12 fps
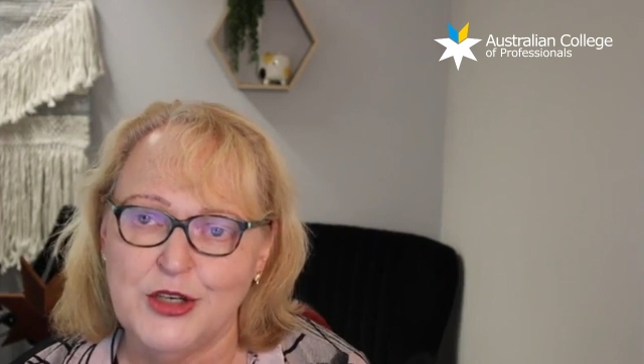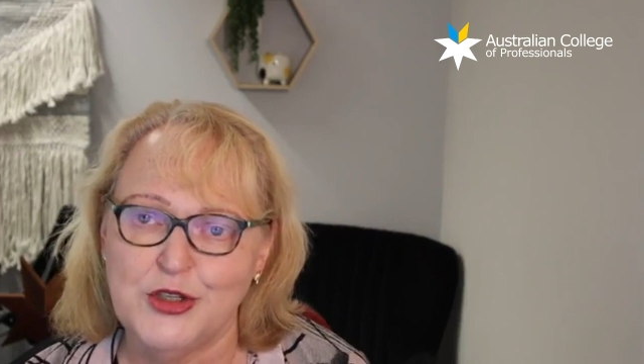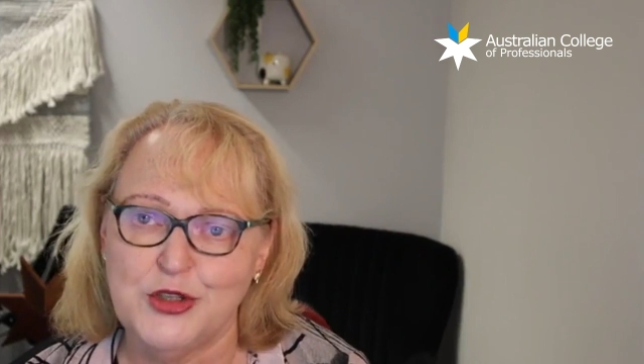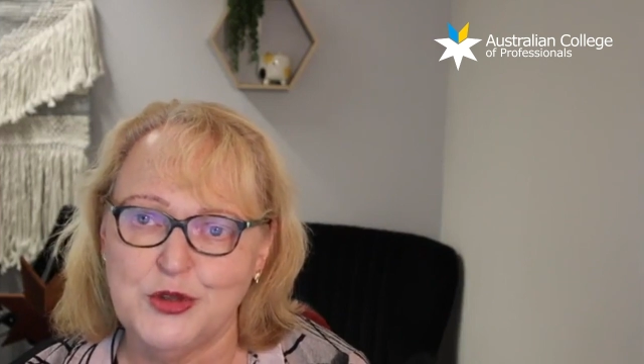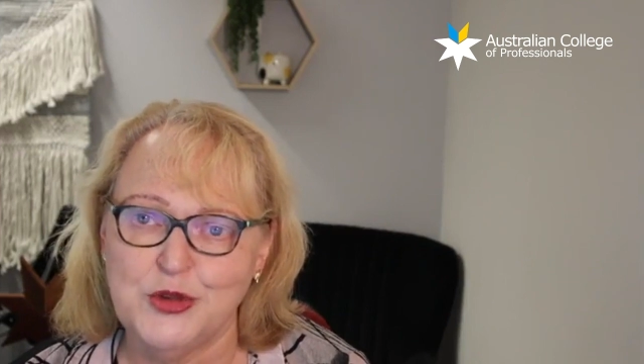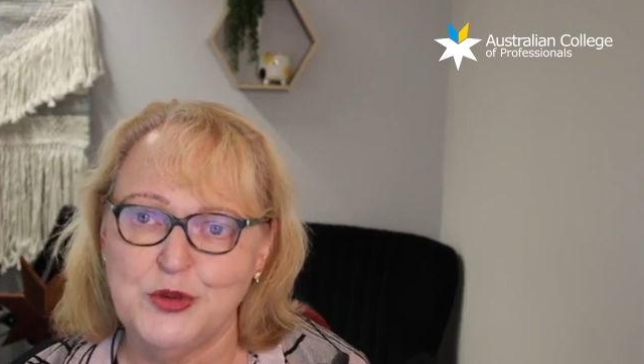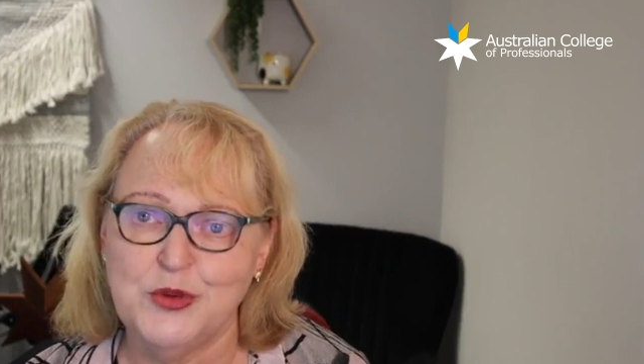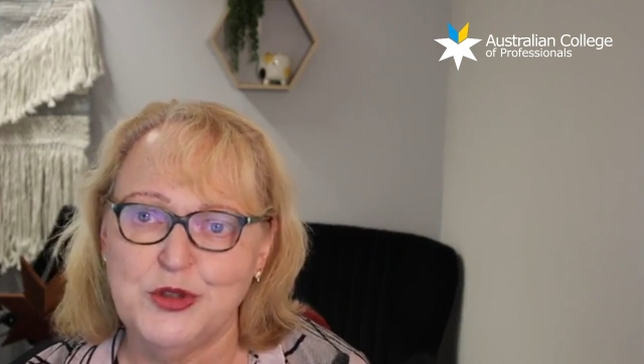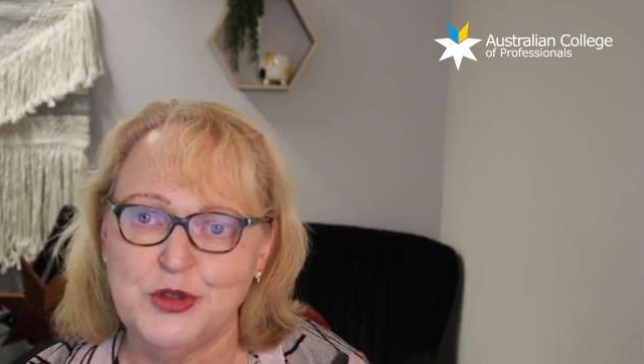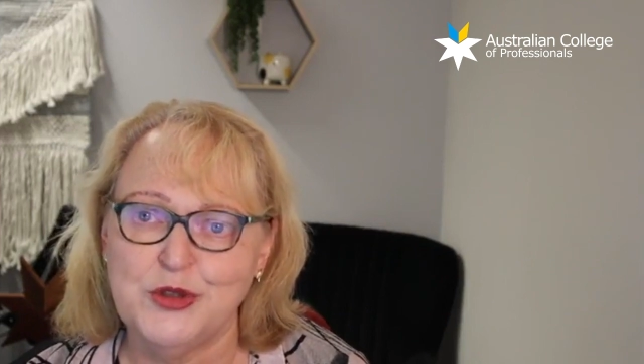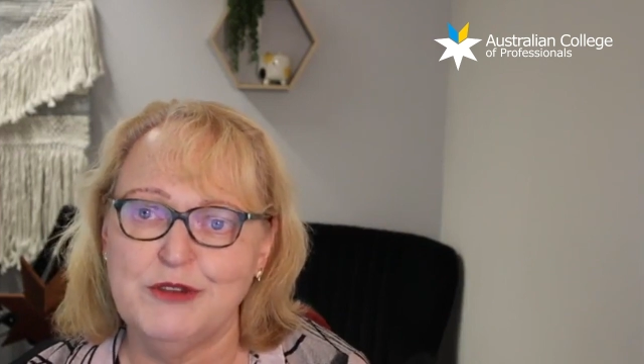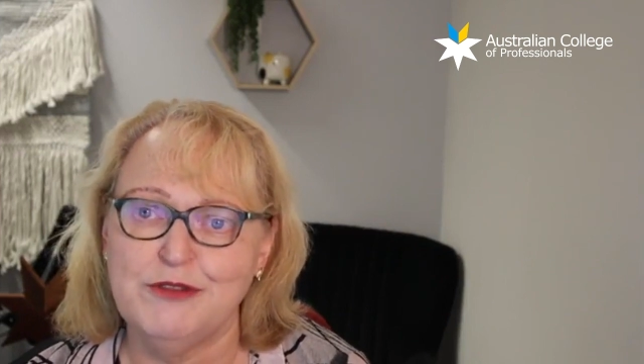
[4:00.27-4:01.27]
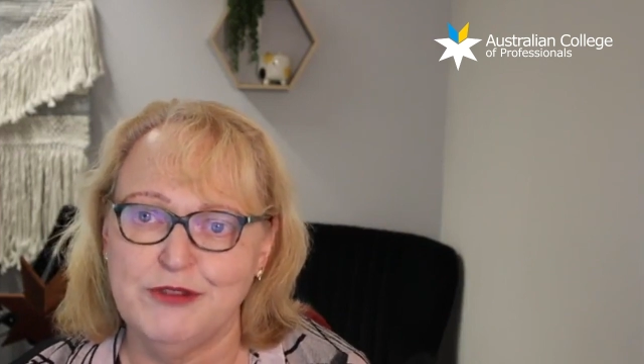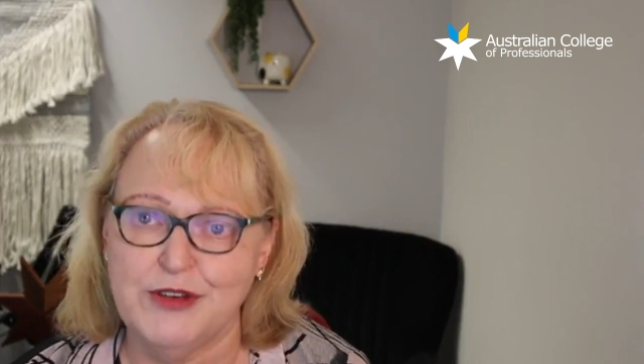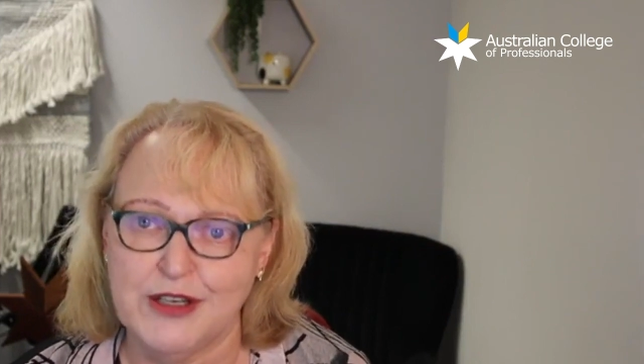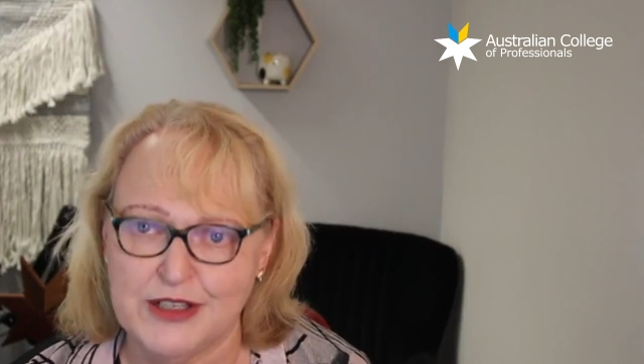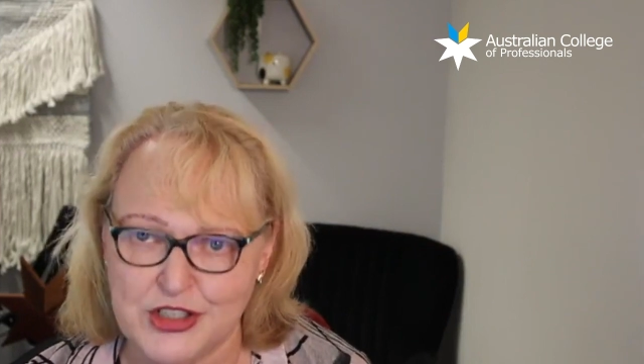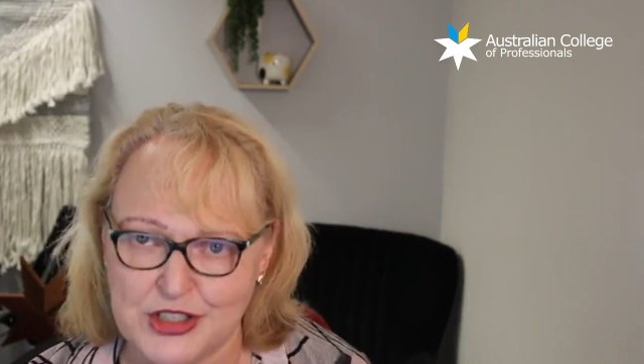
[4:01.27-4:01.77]
to do the
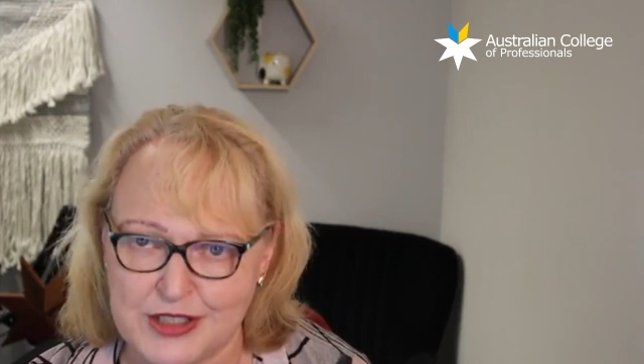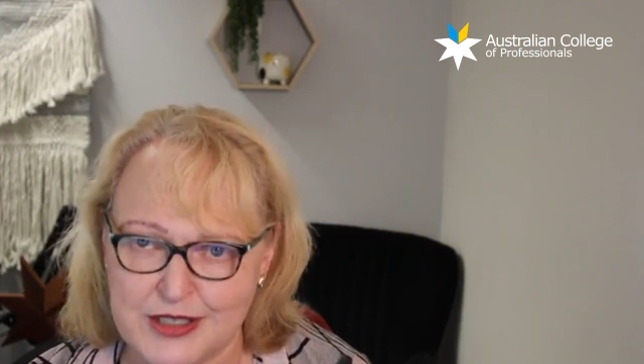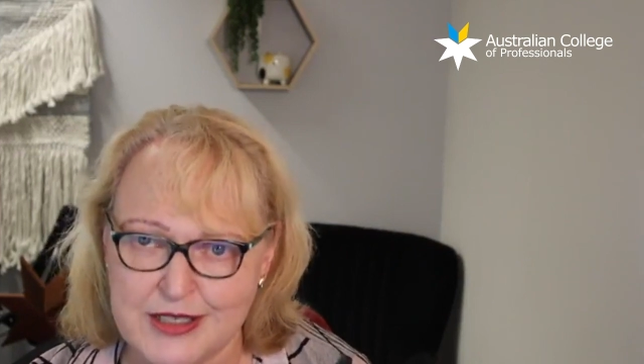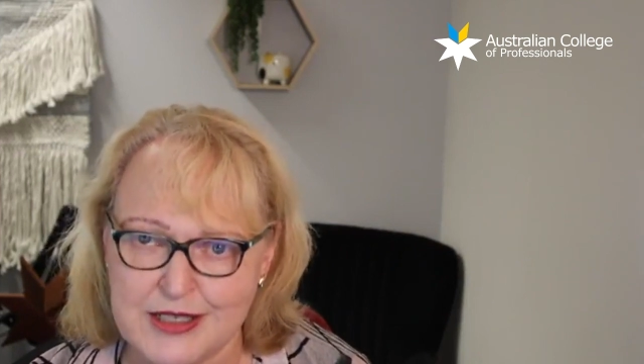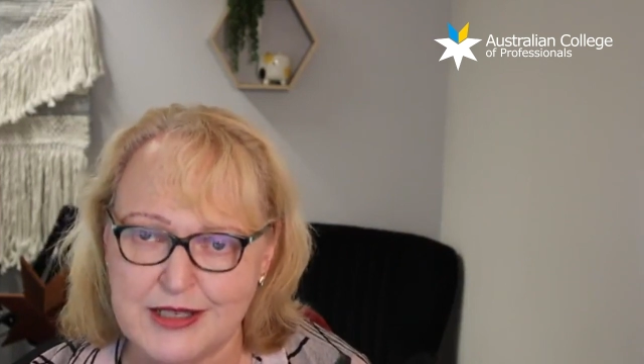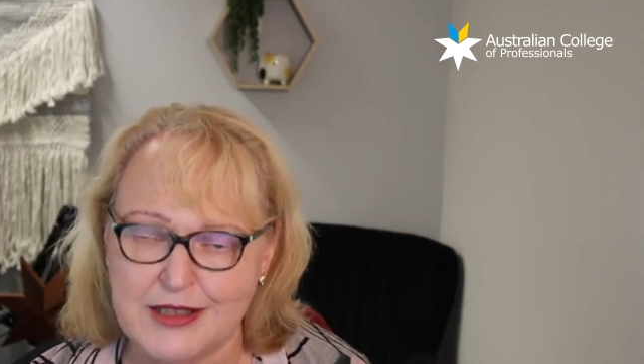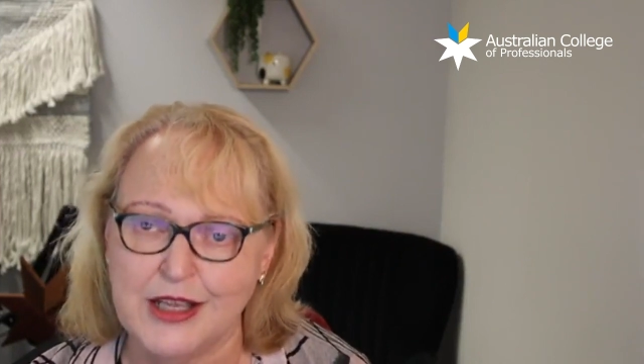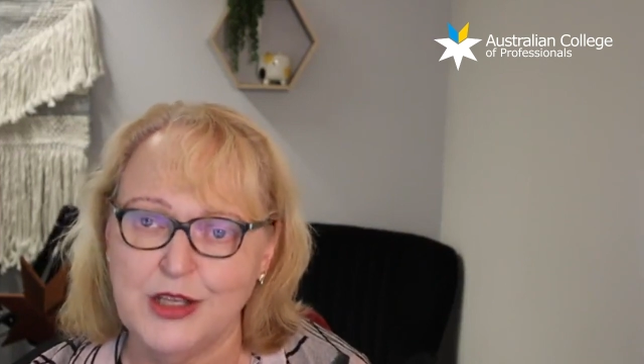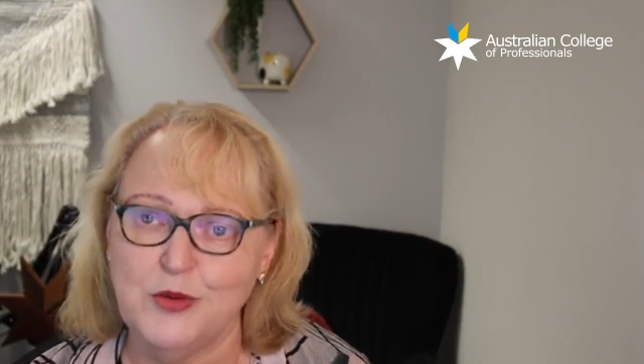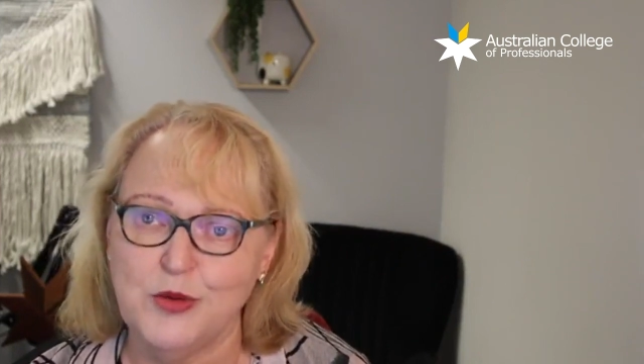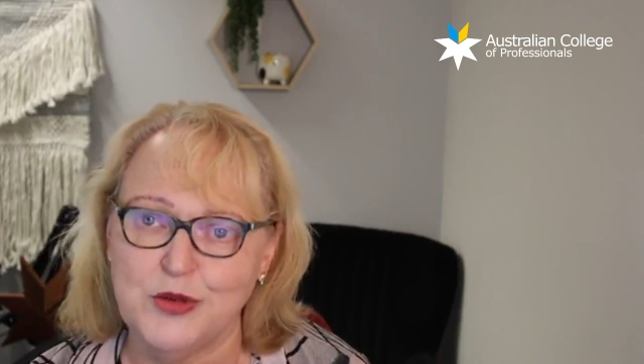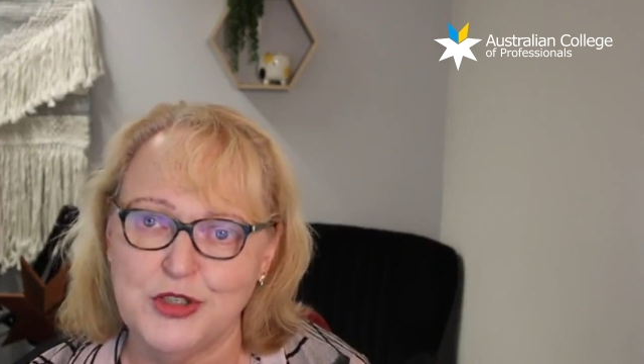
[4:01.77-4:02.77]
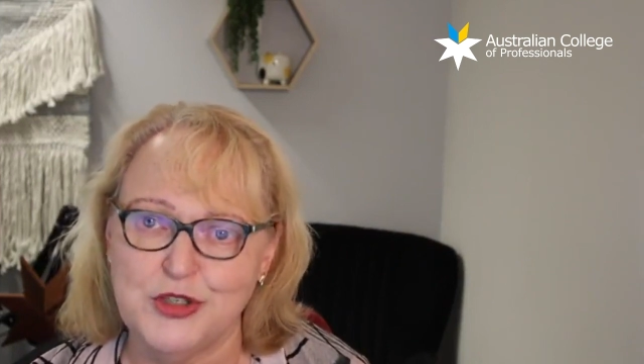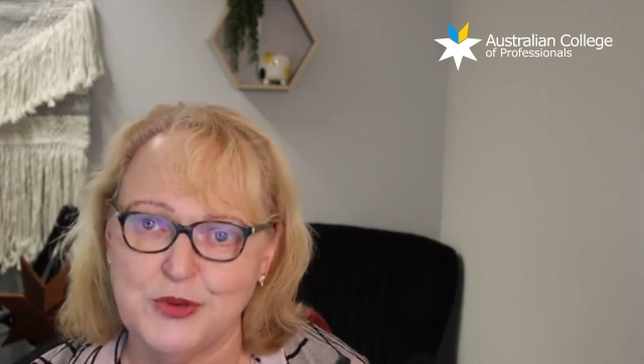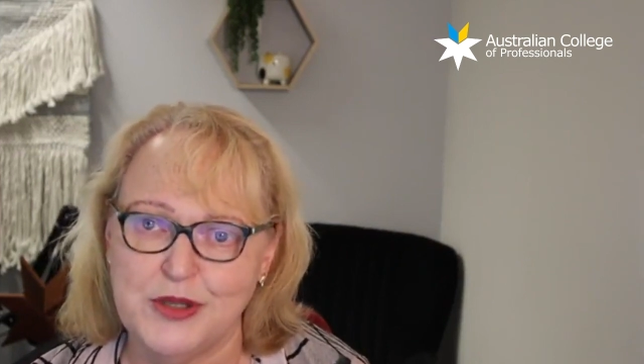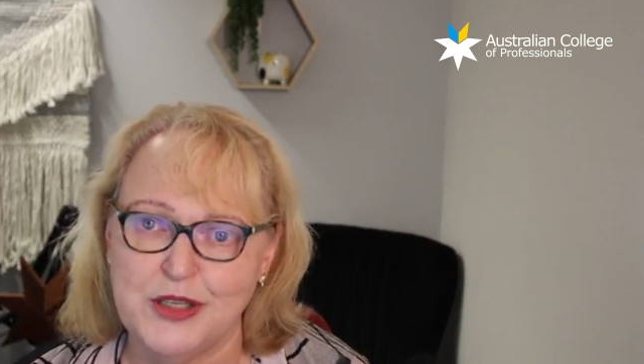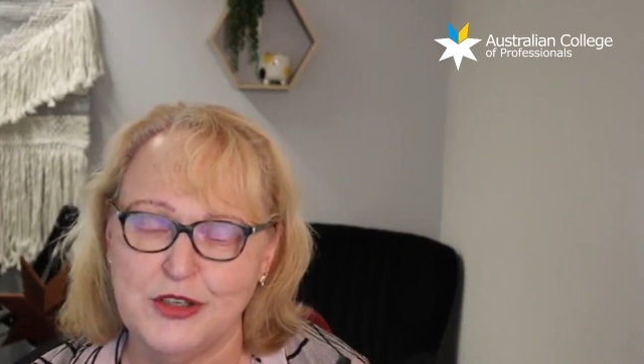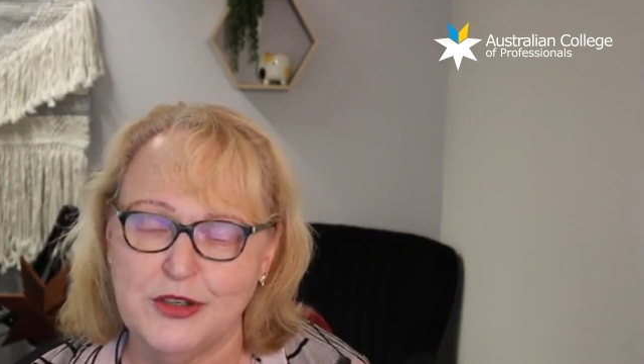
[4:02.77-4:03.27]
functions that you want to do
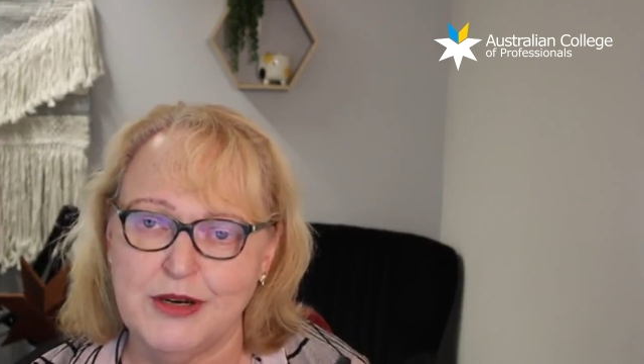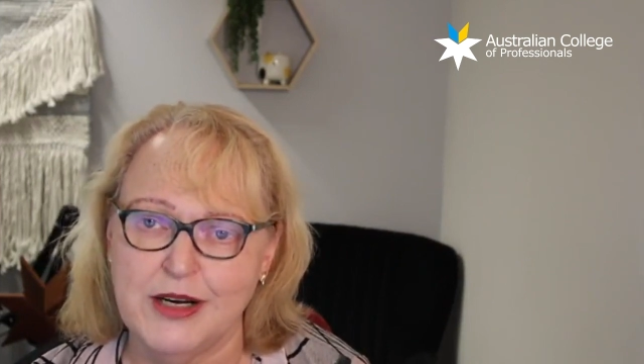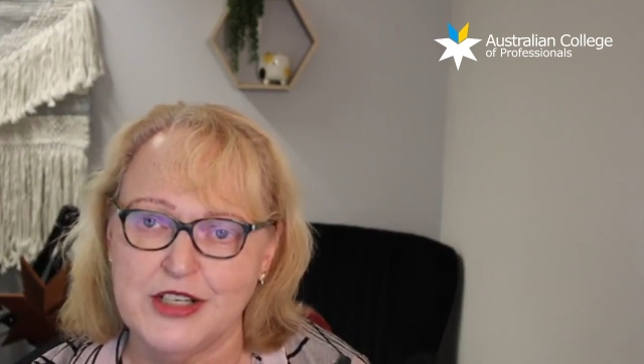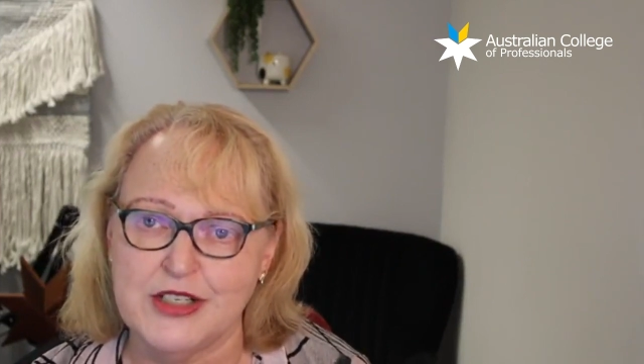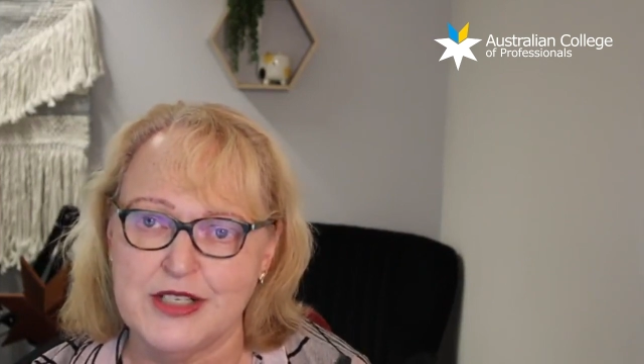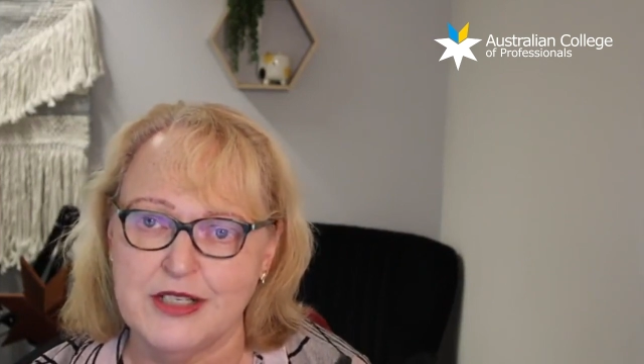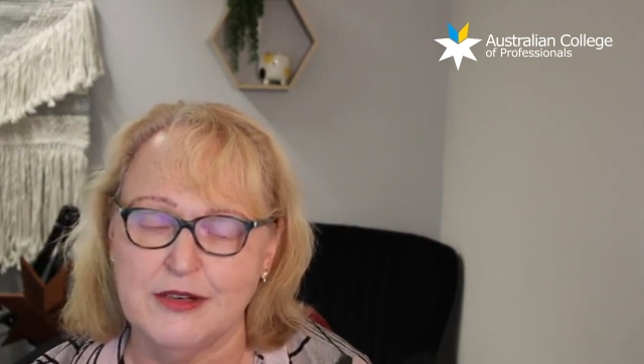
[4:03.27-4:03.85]
within your agency.